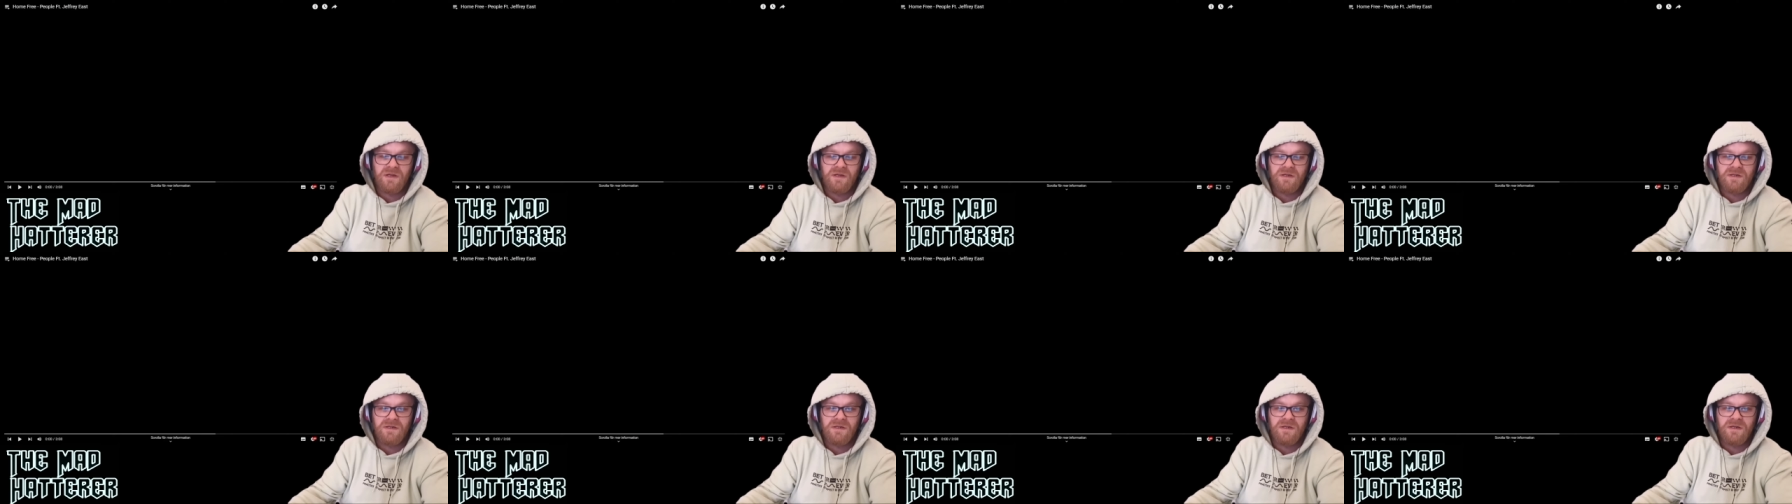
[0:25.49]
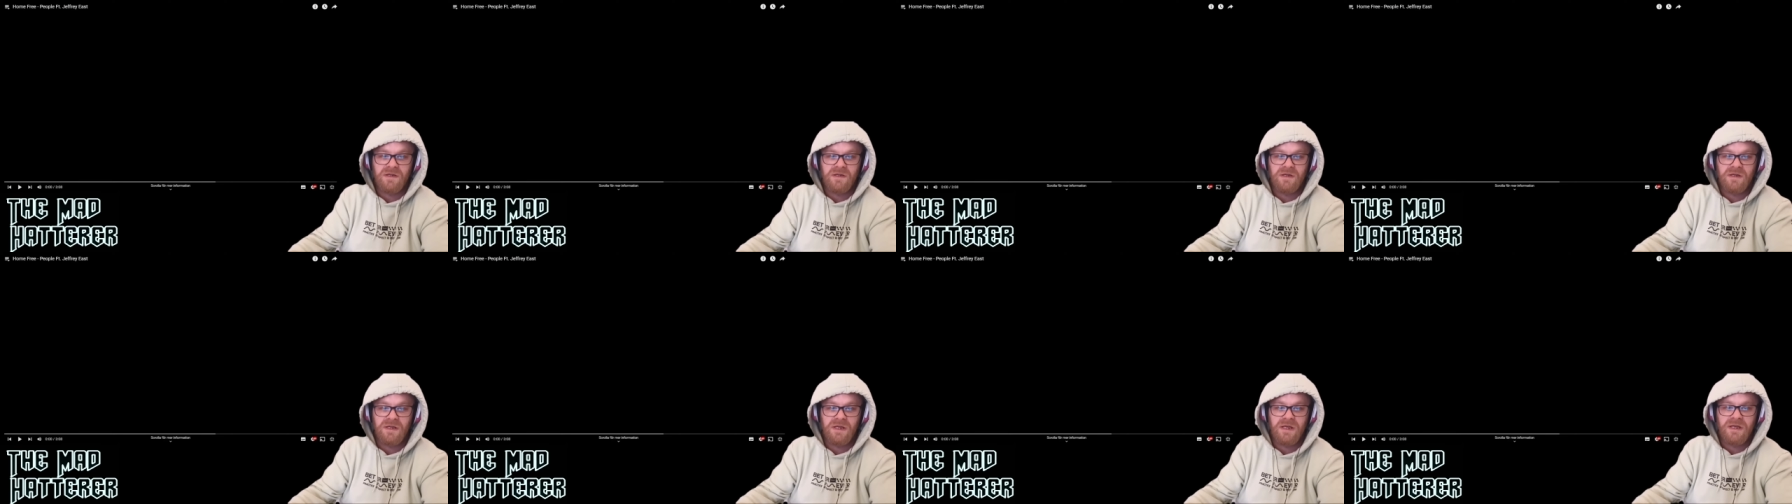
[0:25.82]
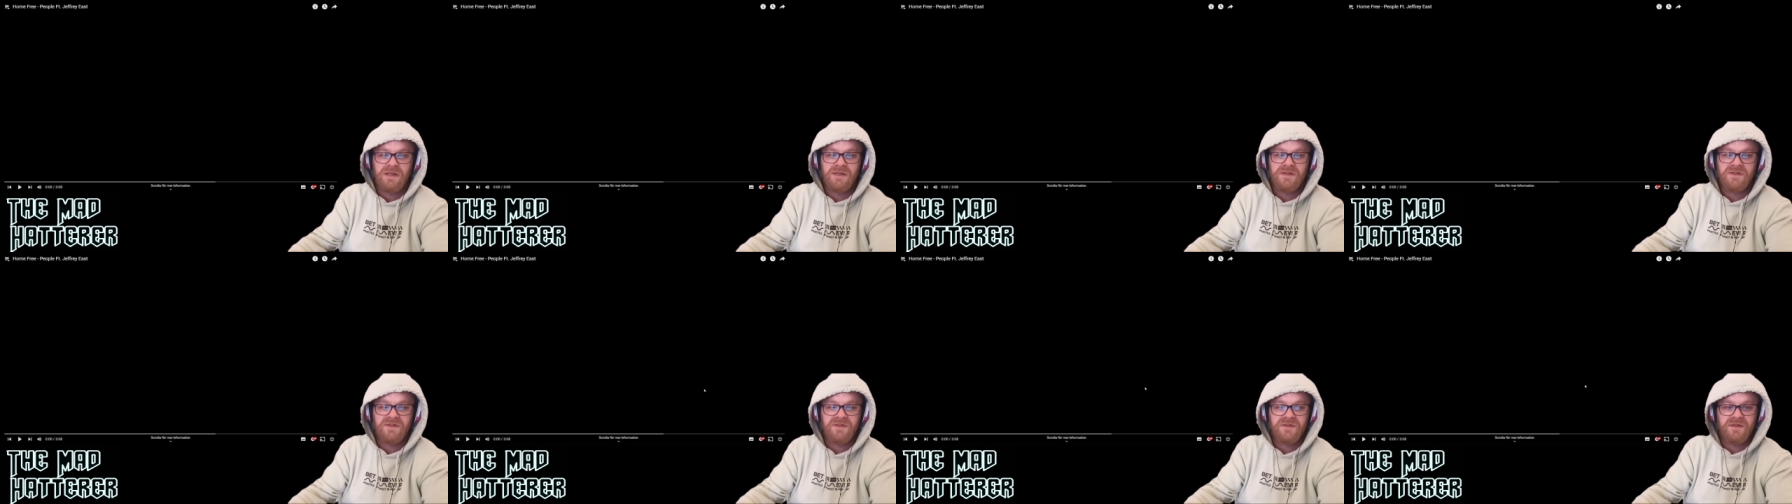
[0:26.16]

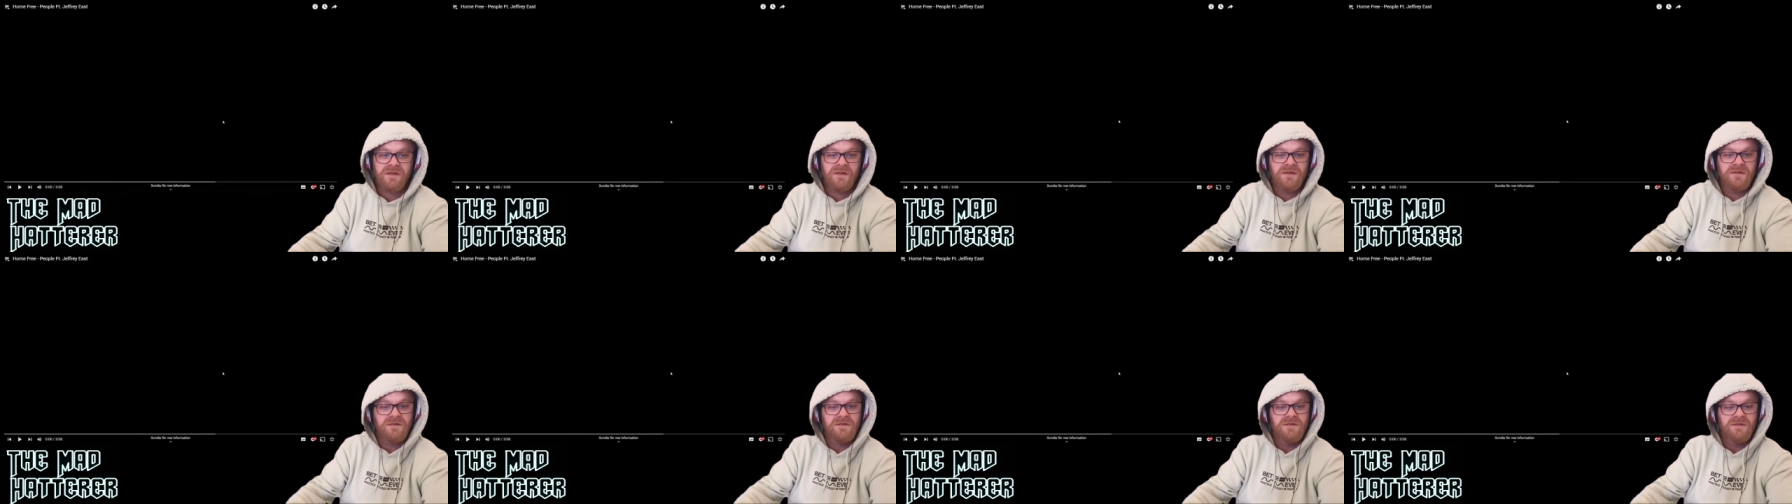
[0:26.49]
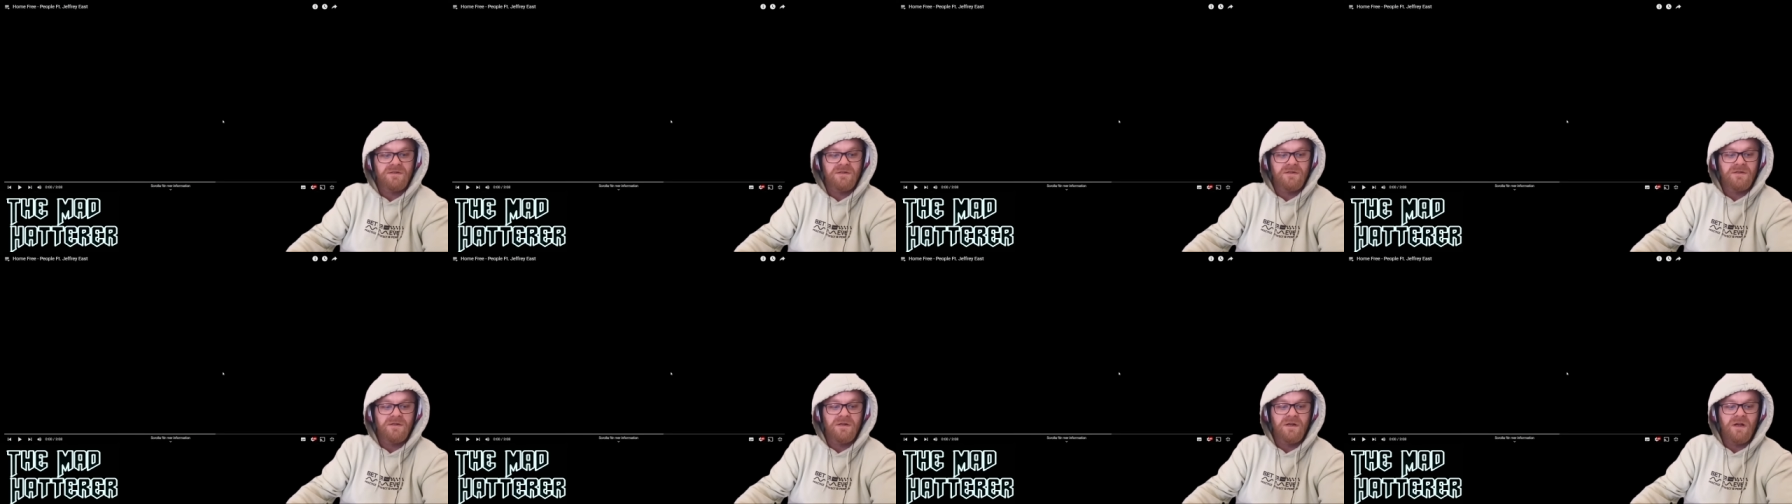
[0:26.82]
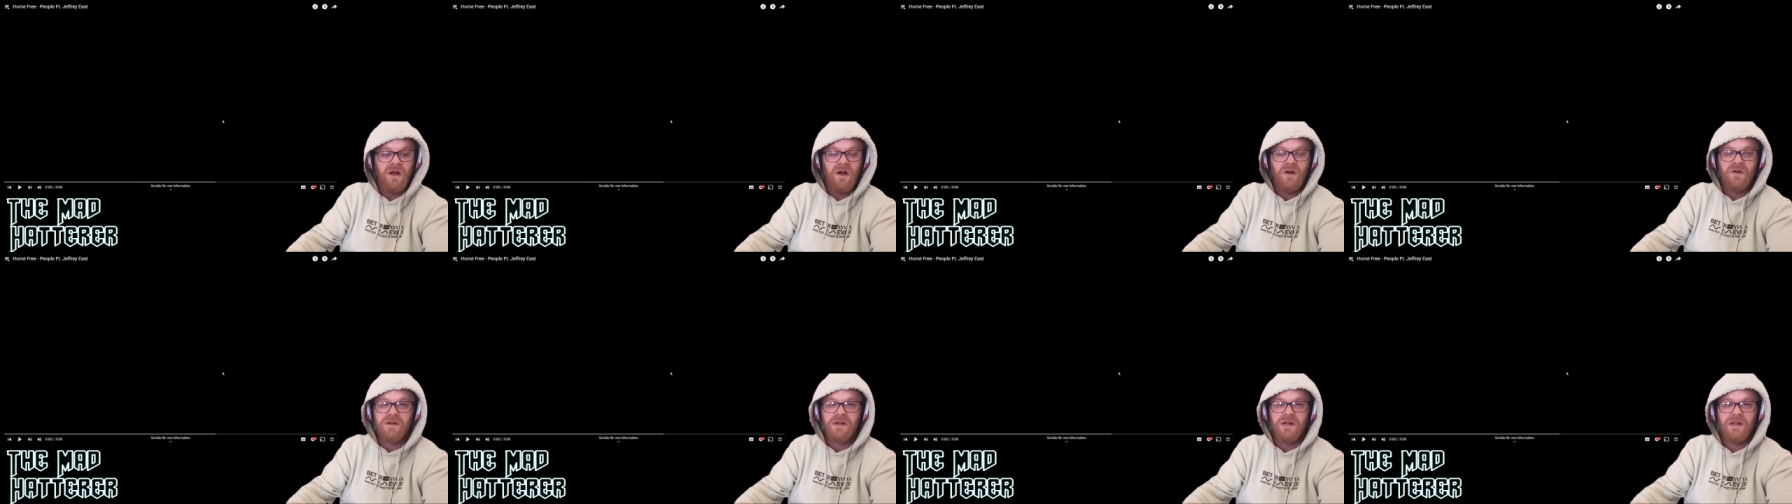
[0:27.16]
East.
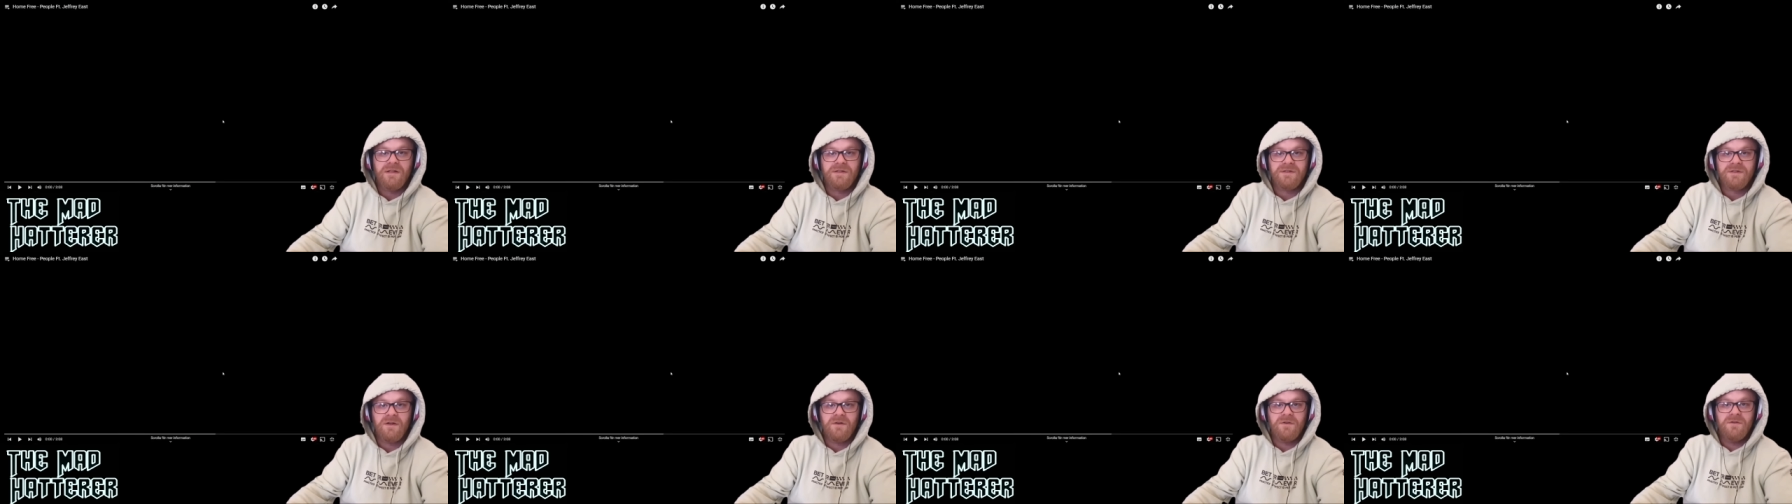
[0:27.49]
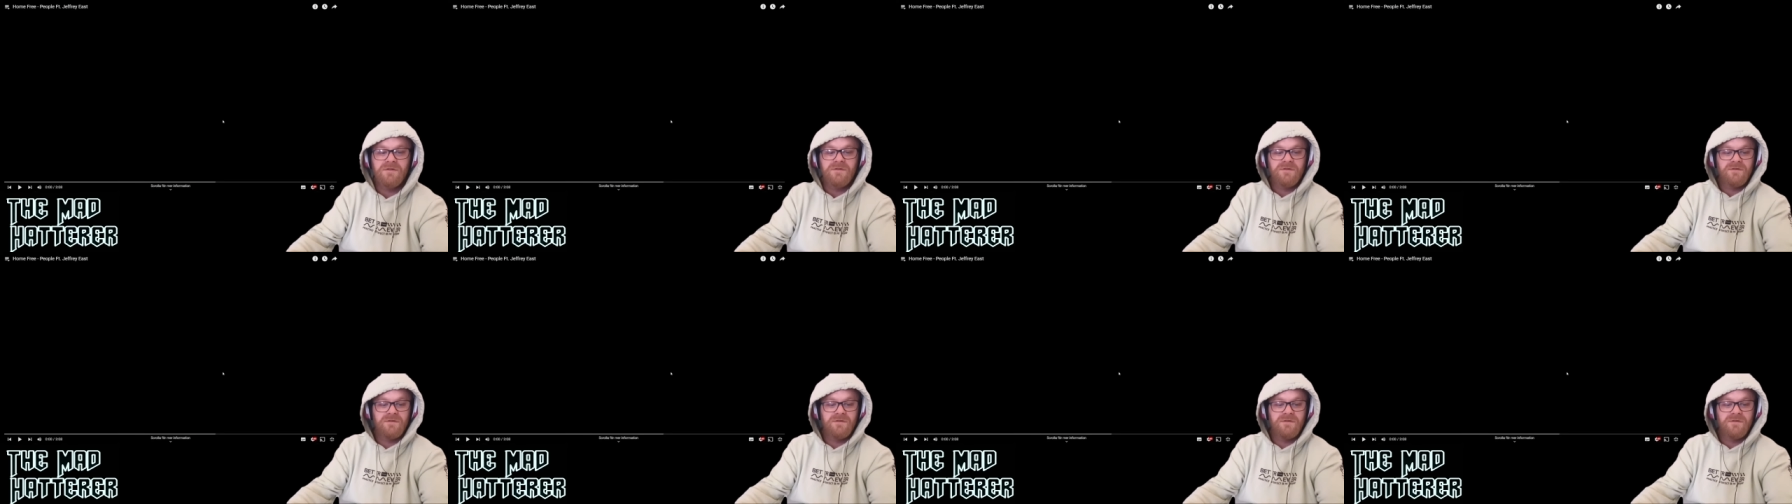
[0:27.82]
Okay, let's go.